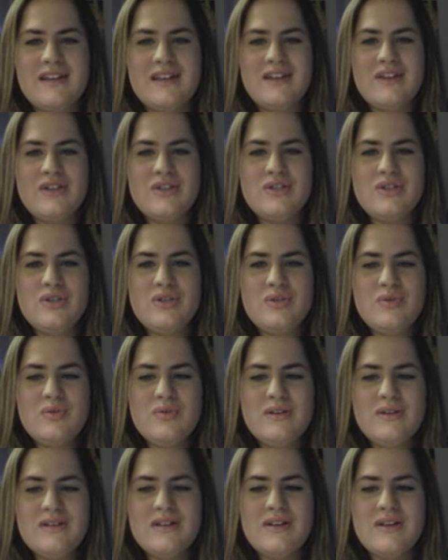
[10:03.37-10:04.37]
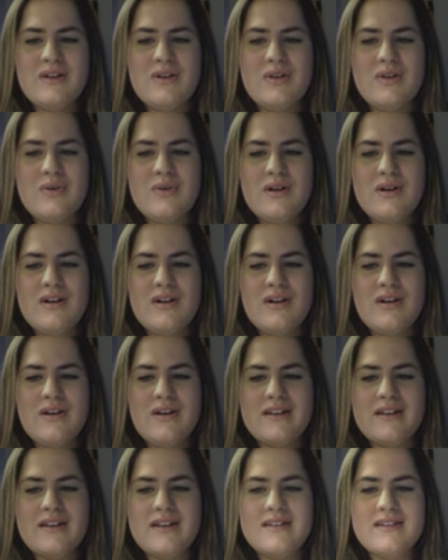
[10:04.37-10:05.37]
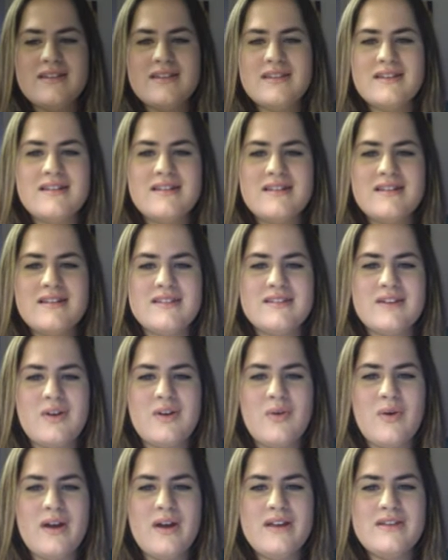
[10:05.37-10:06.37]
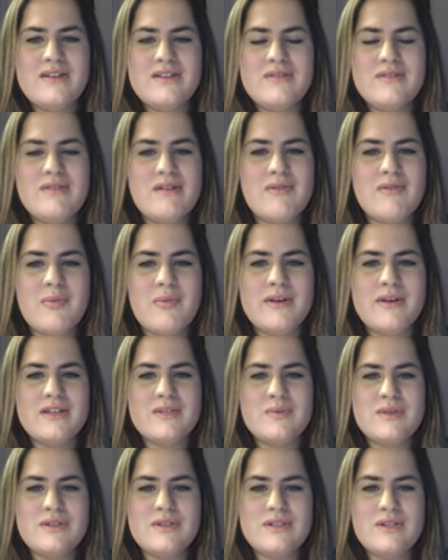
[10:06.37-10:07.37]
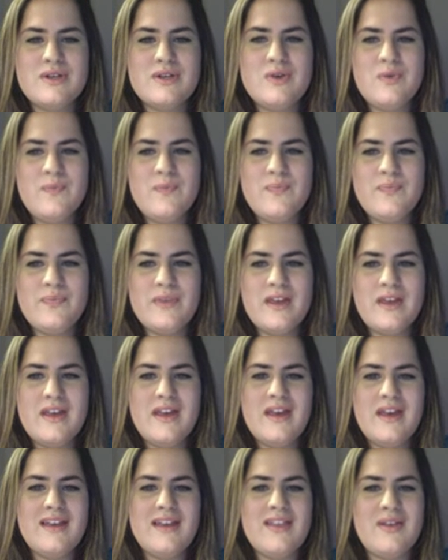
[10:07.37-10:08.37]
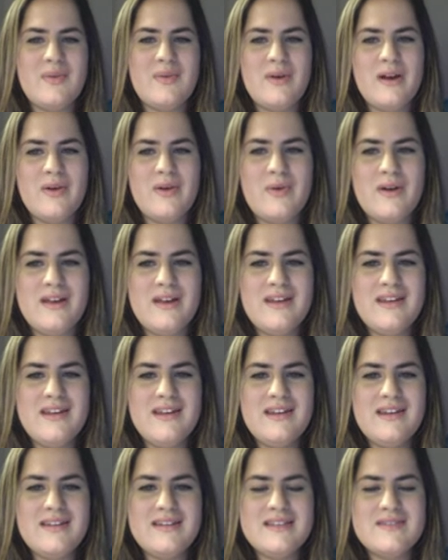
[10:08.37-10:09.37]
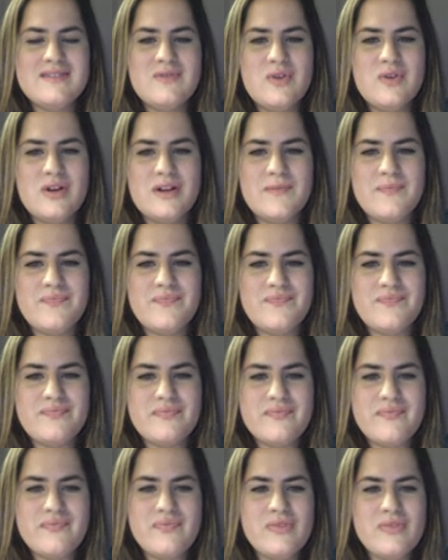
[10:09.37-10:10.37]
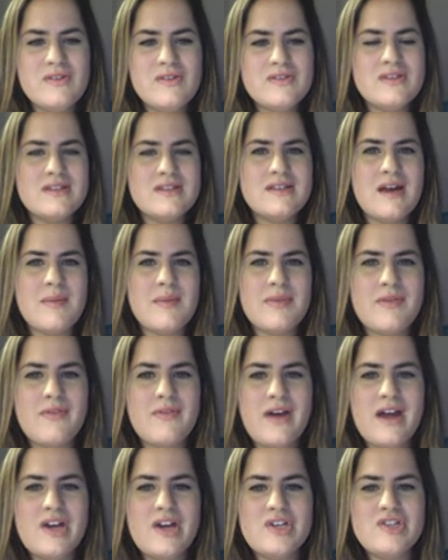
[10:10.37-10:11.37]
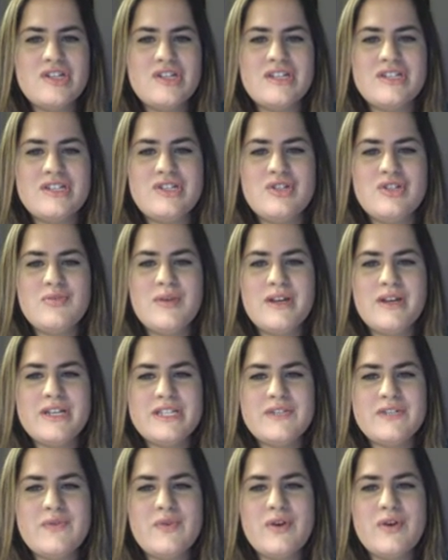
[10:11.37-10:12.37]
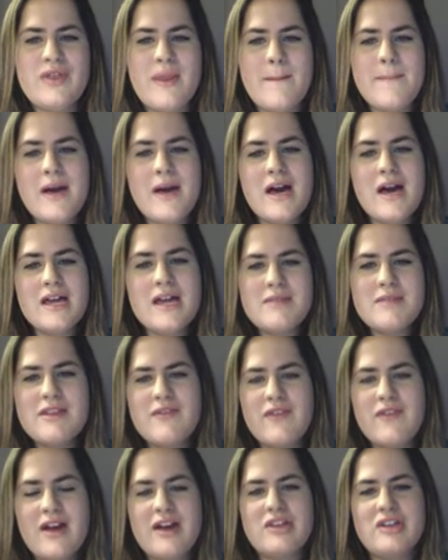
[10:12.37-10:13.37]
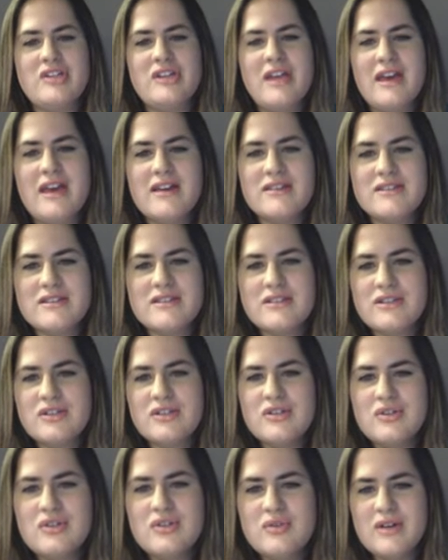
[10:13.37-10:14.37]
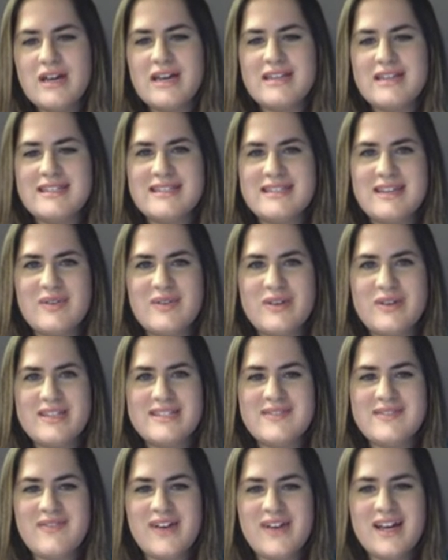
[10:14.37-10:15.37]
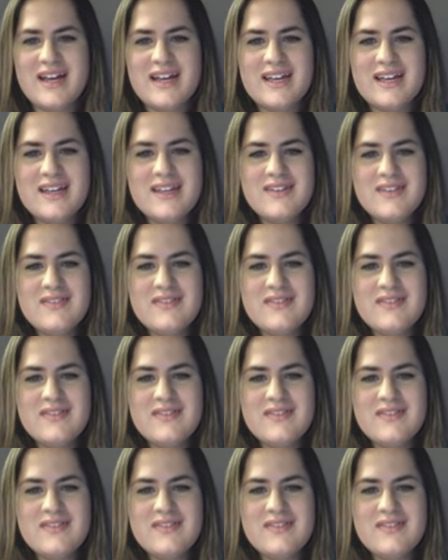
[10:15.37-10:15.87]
2, you are correct. So y2 I replaced with 2, then y1 is 4. The top of the fraction is 2 minus 4. The bottom of the fraction, x2, I said was 5.